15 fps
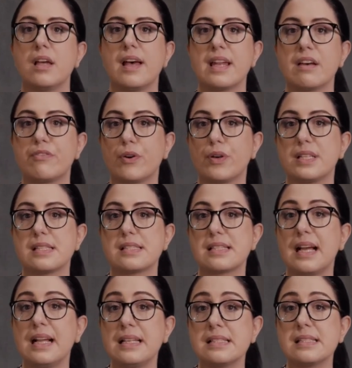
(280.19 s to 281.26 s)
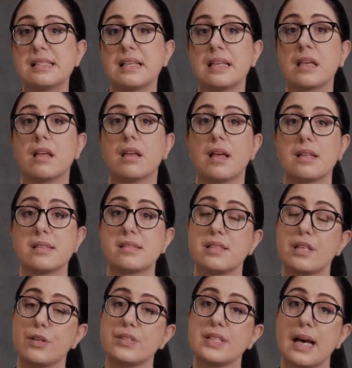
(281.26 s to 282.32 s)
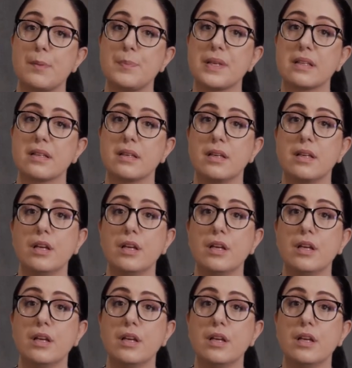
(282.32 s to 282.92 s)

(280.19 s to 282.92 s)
and avoid silencing and stereotyping,